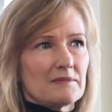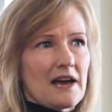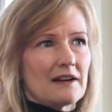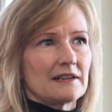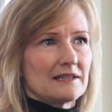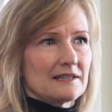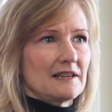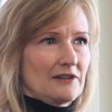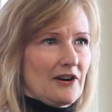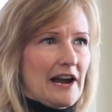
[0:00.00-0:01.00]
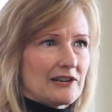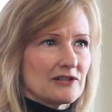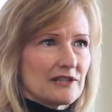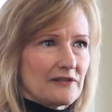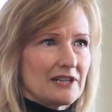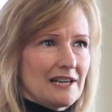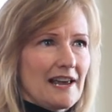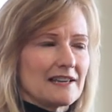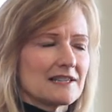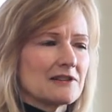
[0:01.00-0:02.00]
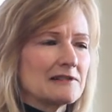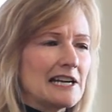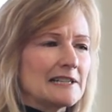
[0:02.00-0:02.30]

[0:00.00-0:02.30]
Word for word: about is in our actions every day. So